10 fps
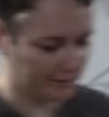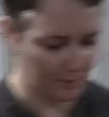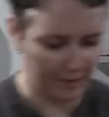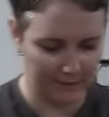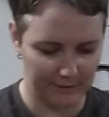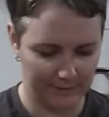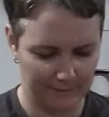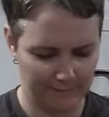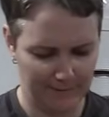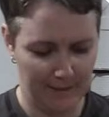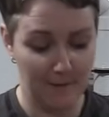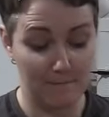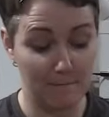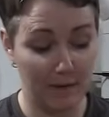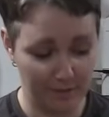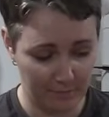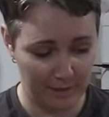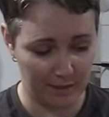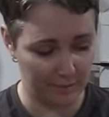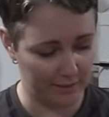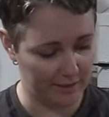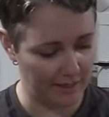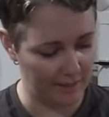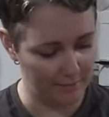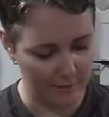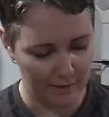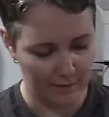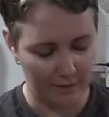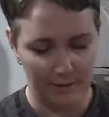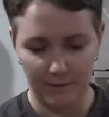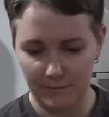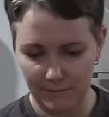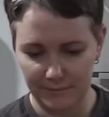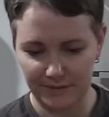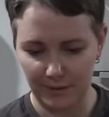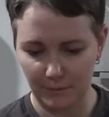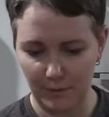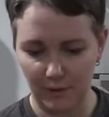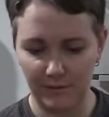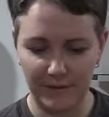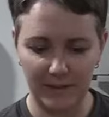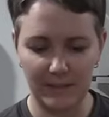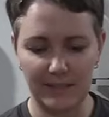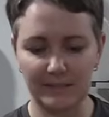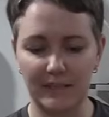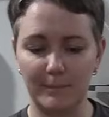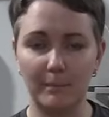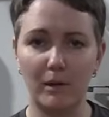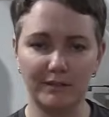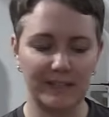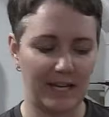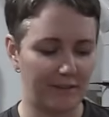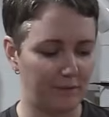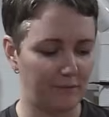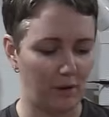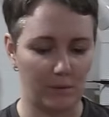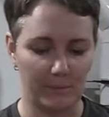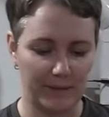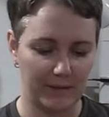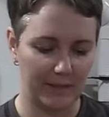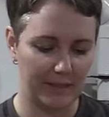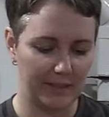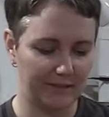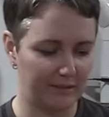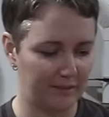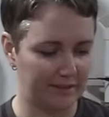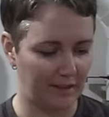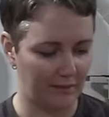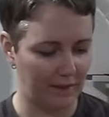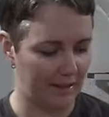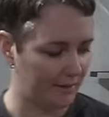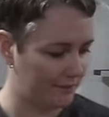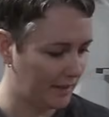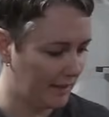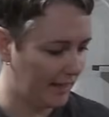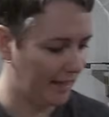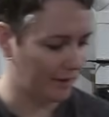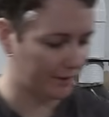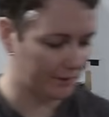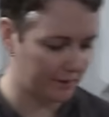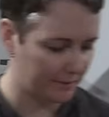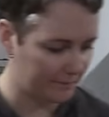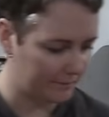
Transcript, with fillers: this breaks. Much better with the tape. Still broke fairly easily, but mostly at the foam. The, the adhesive itself kind of held.